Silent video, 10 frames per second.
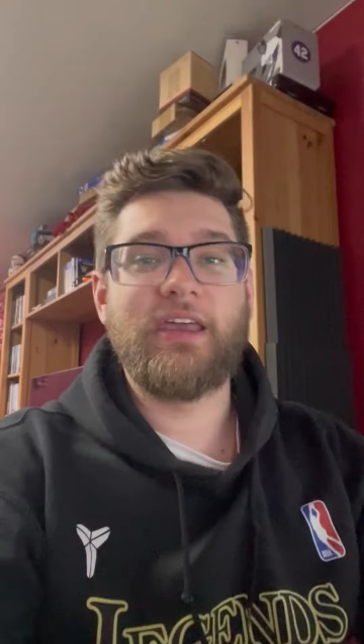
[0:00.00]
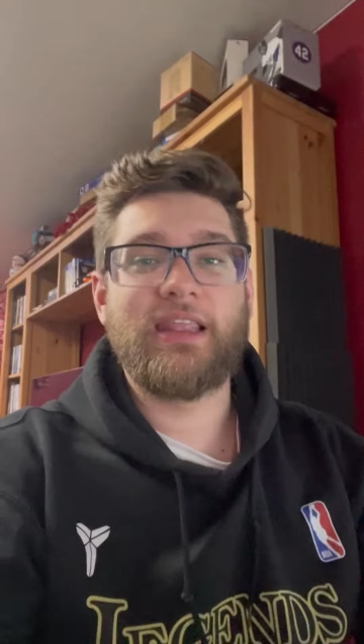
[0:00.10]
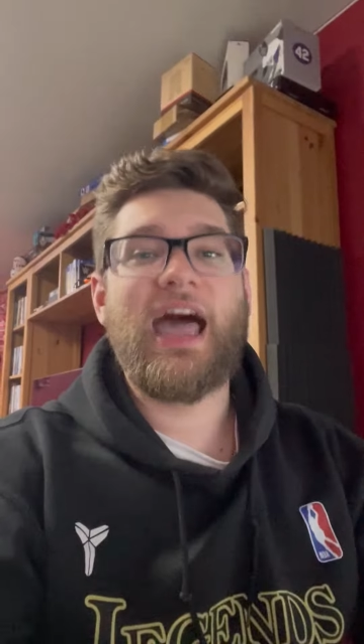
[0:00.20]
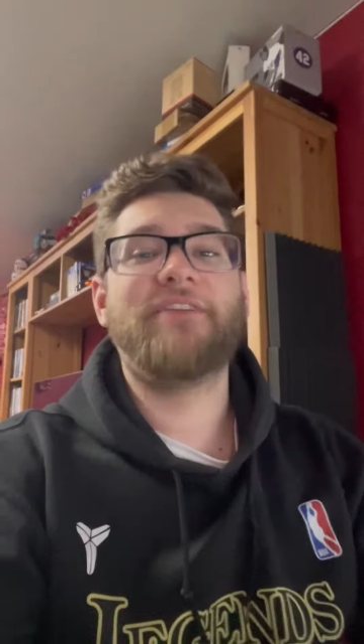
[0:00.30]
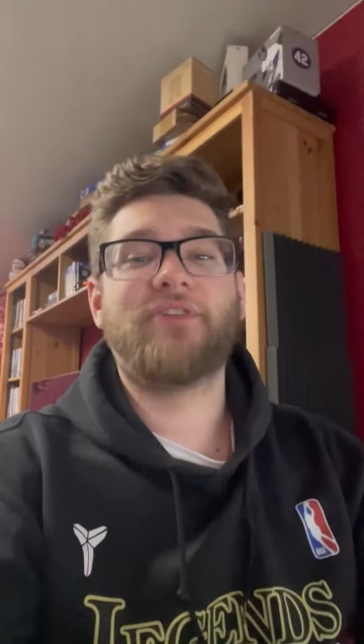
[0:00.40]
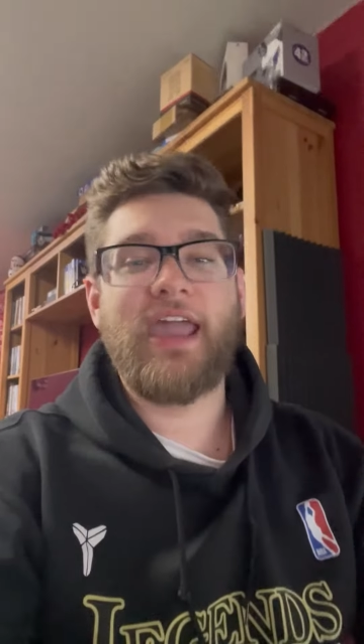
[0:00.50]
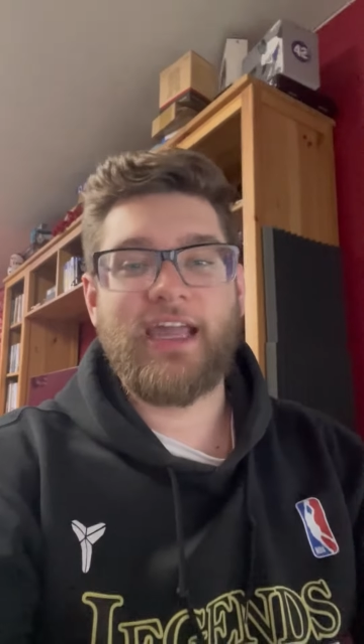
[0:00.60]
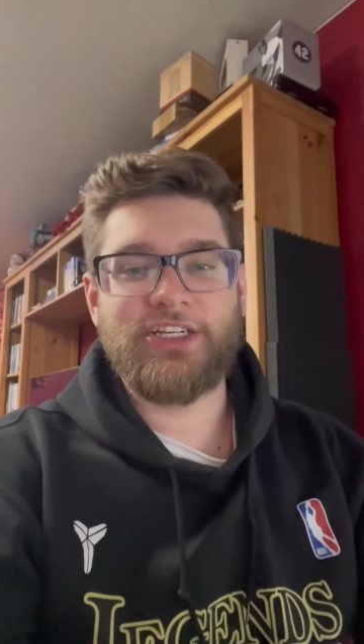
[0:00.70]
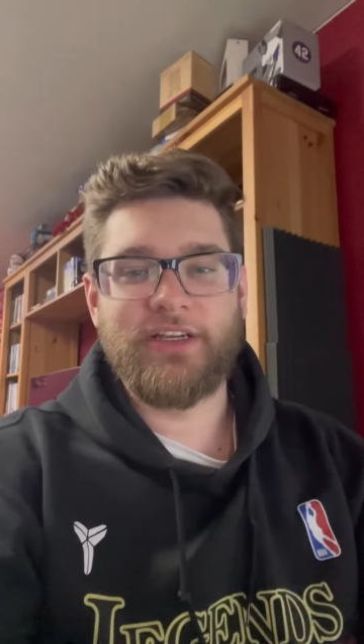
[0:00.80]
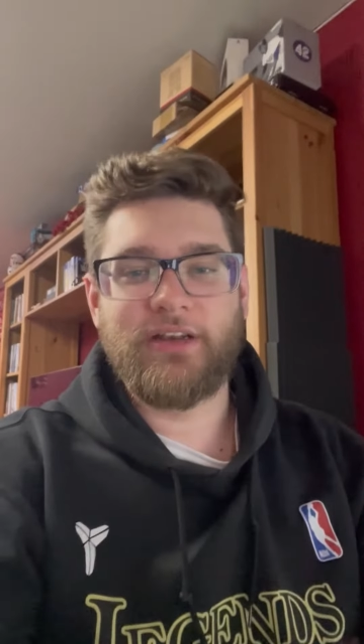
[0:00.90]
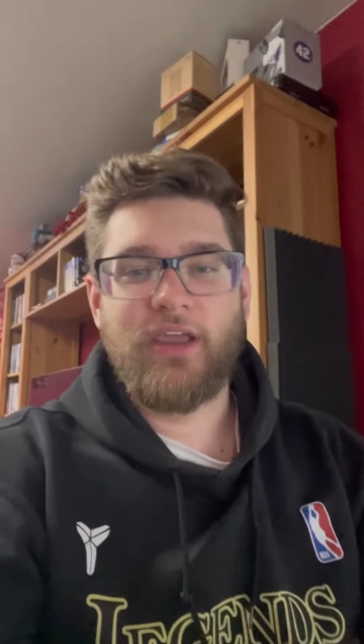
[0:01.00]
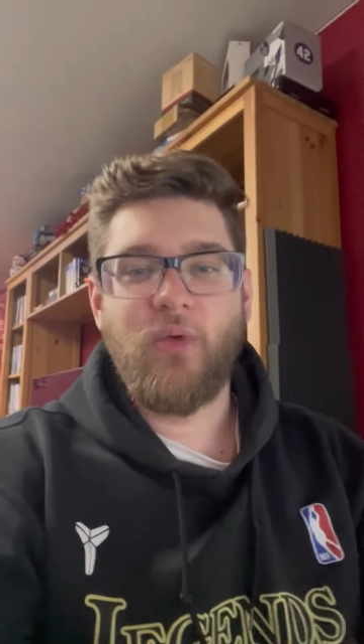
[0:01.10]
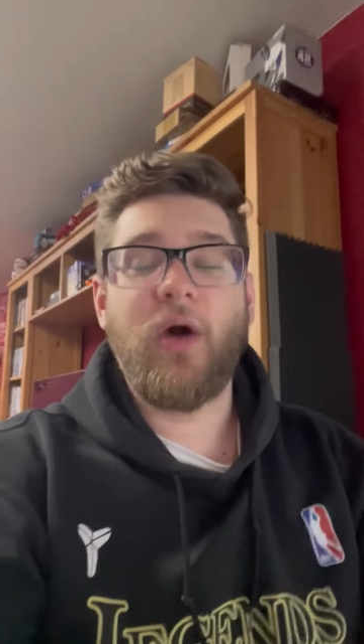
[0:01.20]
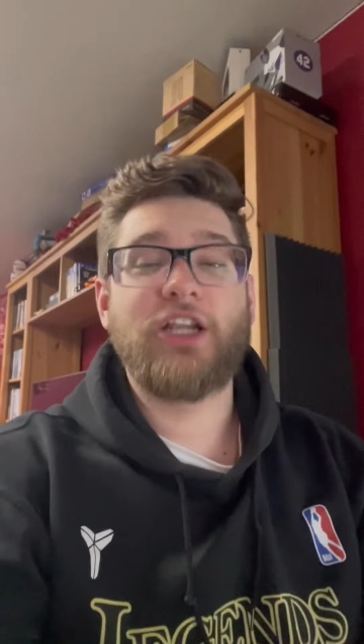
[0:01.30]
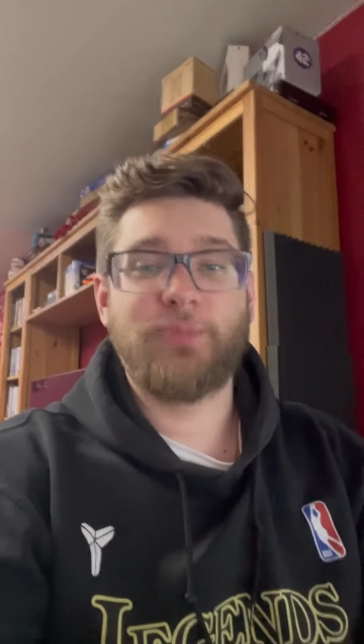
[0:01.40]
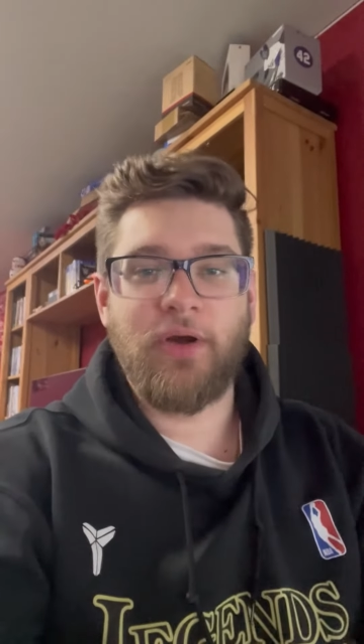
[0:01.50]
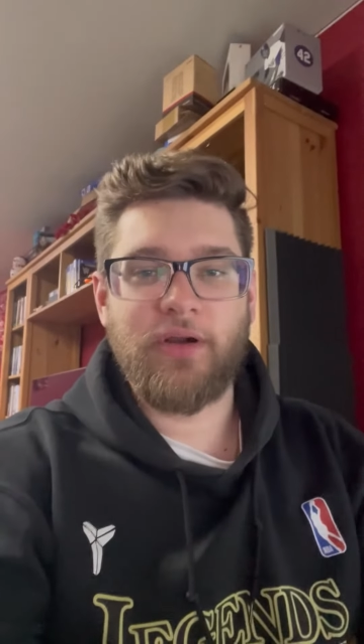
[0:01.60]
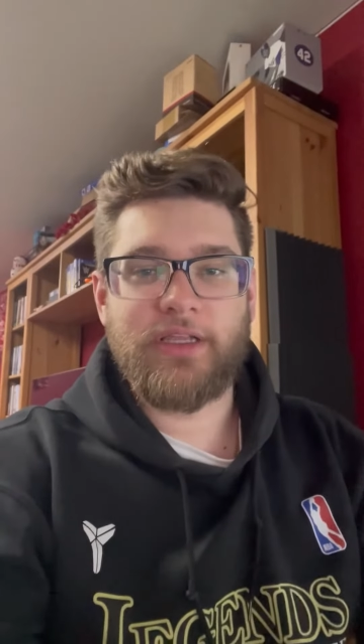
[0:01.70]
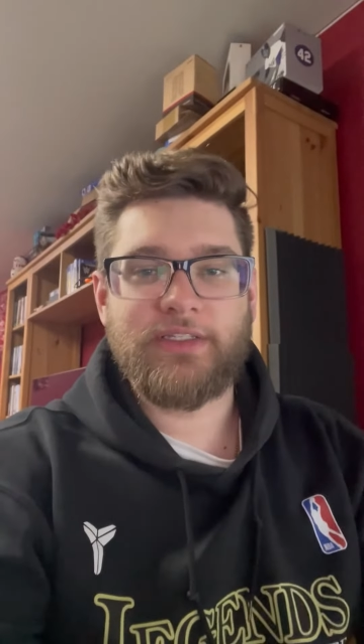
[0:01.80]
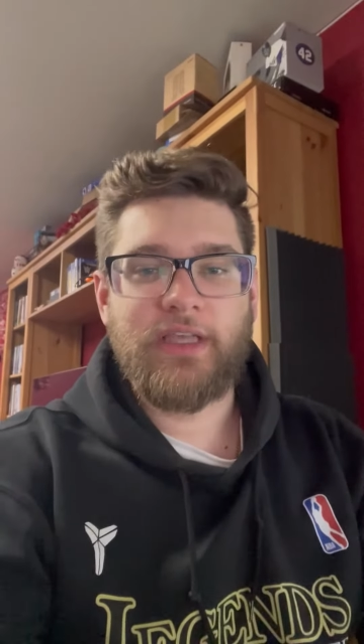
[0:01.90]
live reaction watch
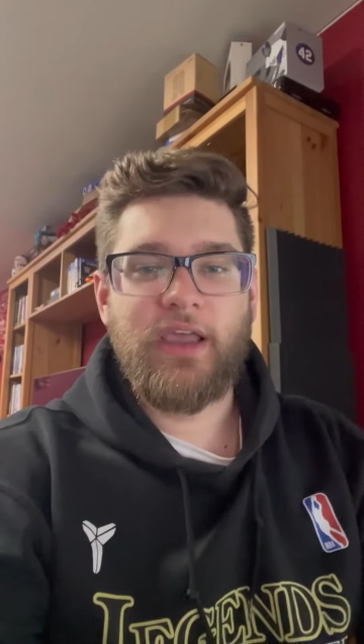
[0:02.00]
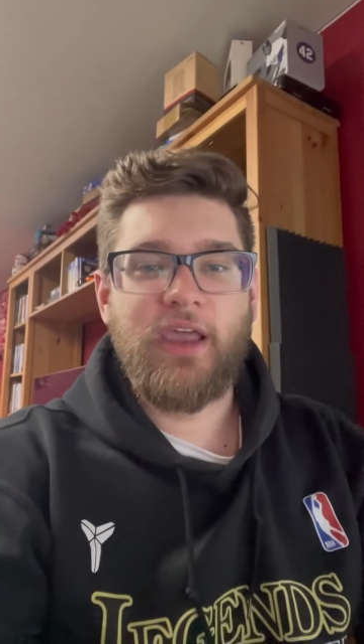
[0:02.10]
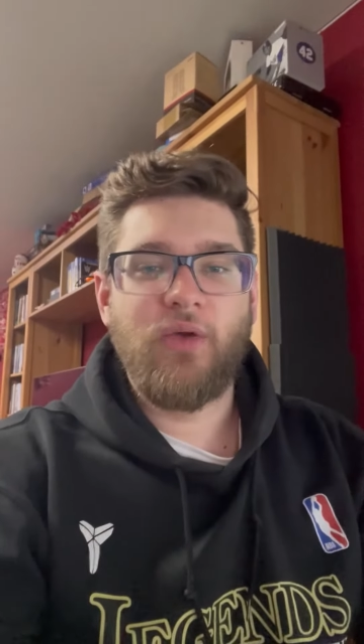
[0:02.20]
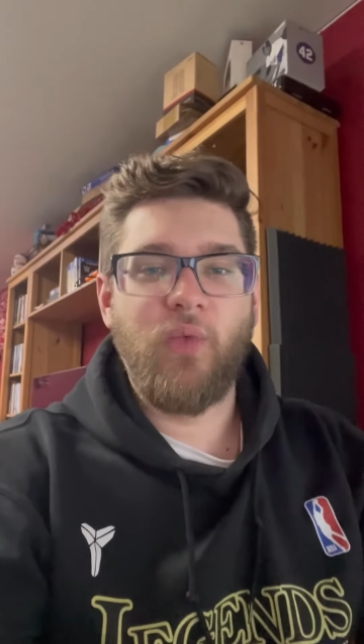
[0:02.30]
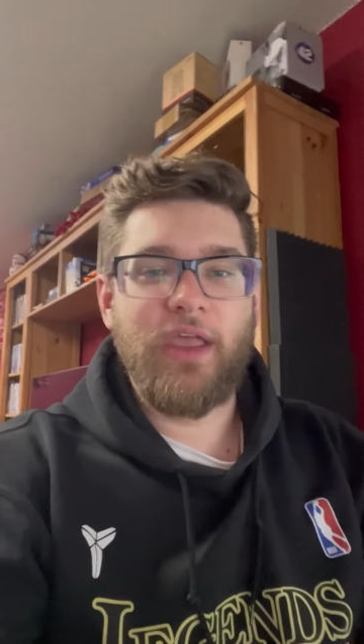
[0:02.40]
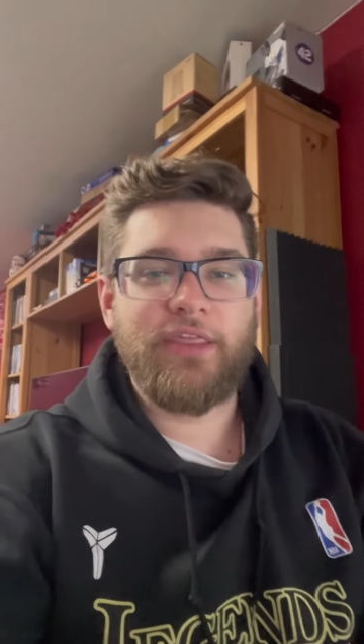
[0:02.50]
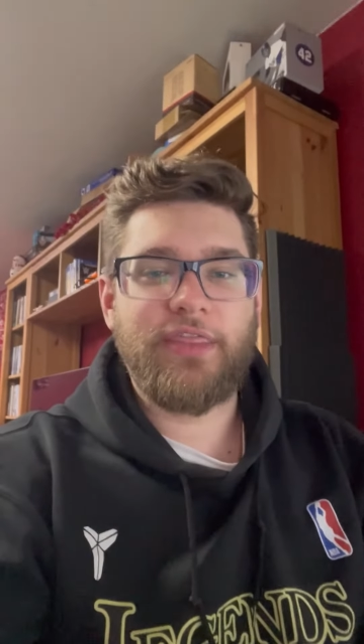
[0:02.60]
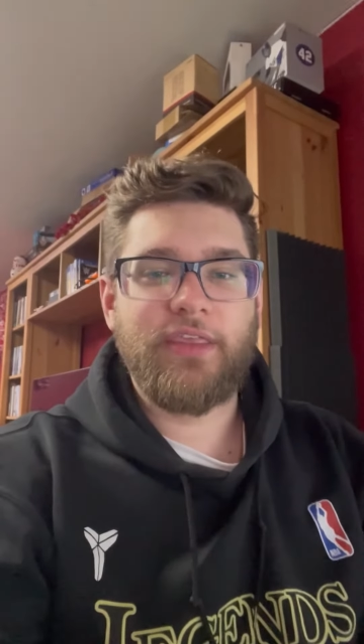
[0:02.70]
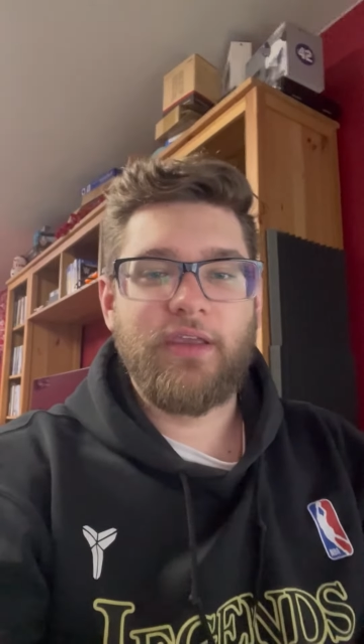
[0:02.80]
parties with